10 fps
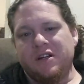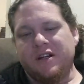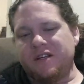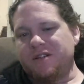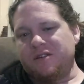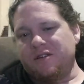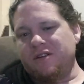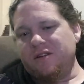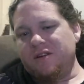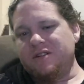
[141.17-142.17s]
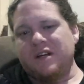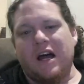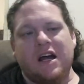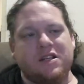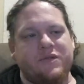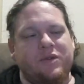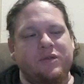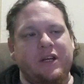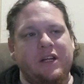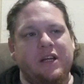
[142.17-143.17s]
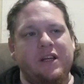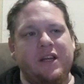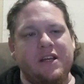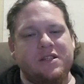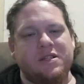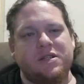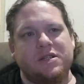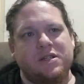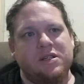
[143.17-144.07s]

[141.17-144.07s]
That's not a lot to ask for, really. That's